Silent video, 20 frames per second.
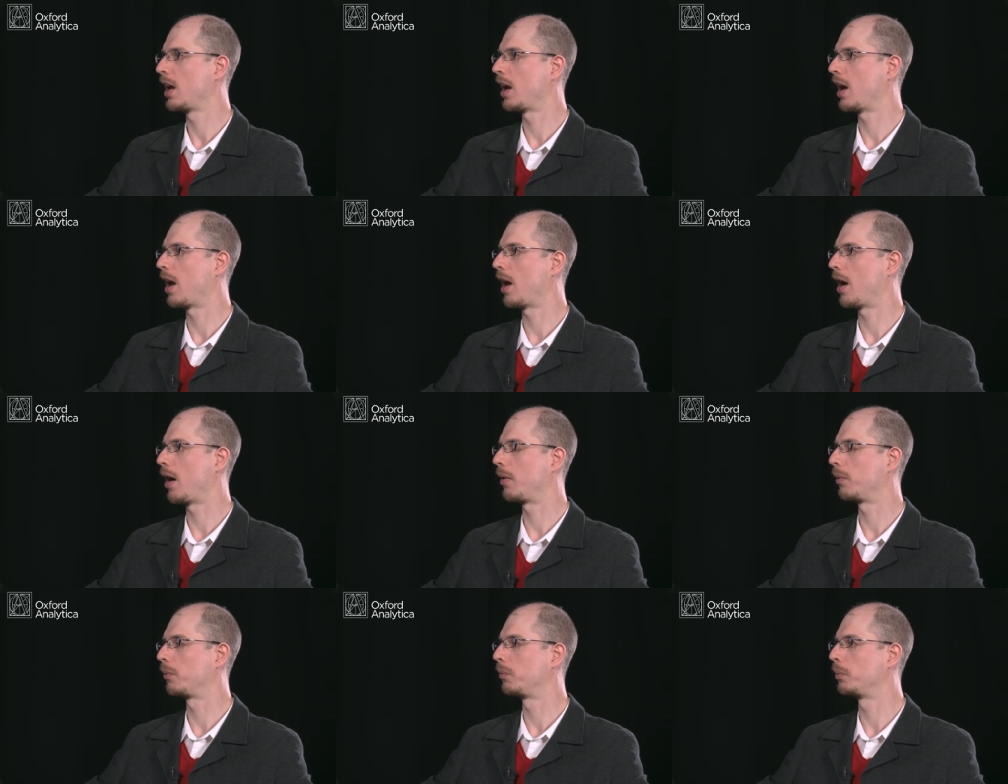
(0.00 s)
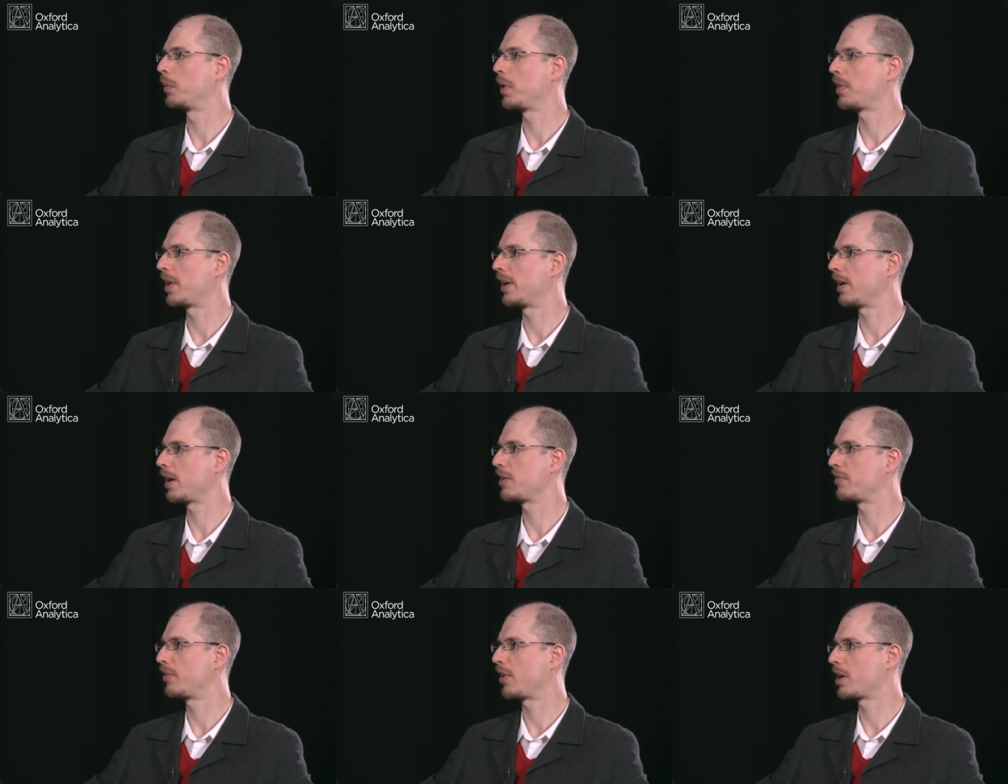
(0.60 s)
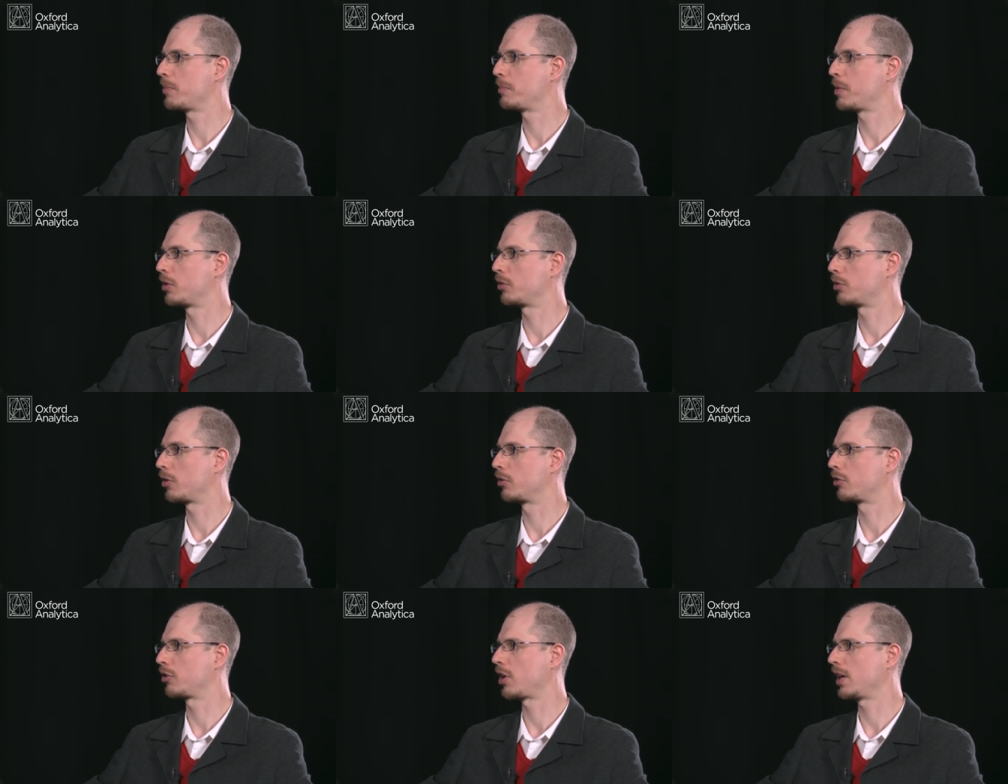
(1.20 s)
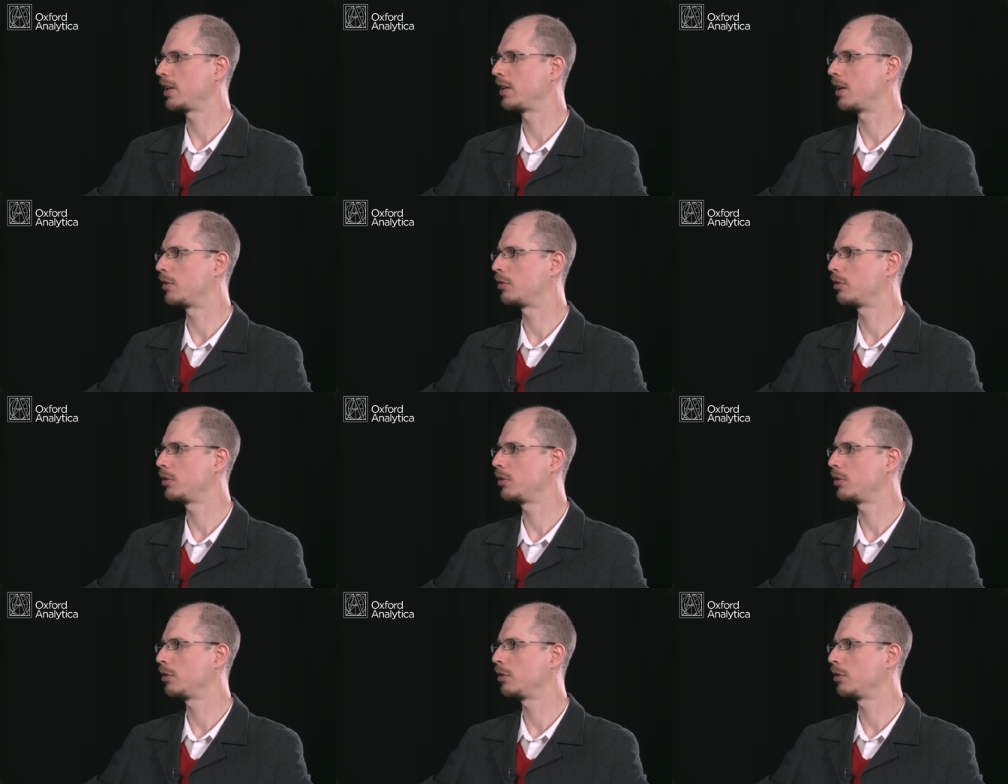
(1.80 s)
uh, with an eye very much on China.